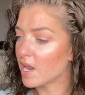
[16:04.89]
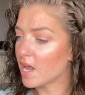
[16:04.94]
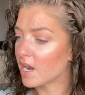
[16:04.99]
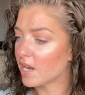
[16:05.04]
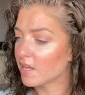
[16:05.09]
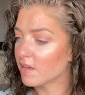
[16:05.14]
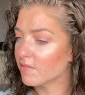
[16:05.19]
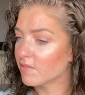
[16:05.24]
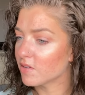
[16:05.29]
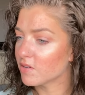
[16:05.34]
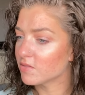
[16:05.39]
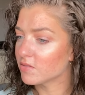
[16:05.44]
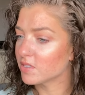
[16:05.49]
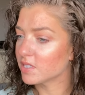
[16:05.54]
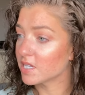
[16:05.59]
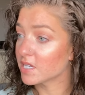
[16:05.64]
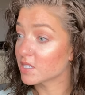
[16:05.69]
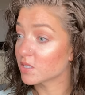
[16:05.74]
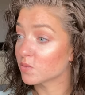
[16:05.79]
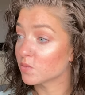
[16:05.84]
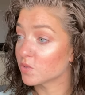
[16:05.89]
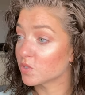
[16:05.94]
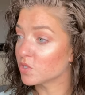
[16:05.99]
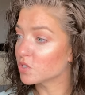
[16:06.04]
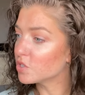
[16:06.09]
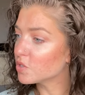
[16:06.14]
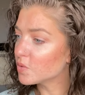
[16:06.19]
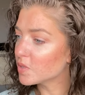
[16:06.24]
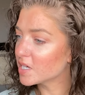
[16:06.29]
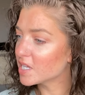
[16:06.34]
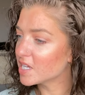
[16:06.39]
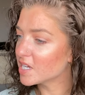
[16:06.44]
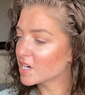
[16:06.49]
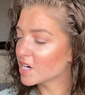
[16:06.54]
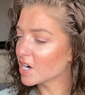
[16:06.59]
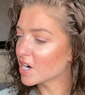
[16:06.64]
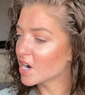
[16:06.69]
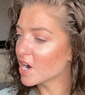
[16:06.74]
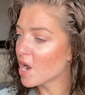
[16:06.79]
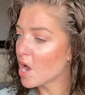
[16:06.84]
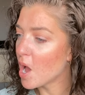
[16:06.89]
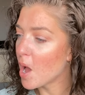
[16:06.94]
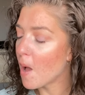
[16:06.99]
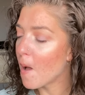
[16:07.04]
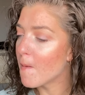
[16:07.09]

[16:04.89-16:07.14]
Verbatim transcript: any of those things would do in here,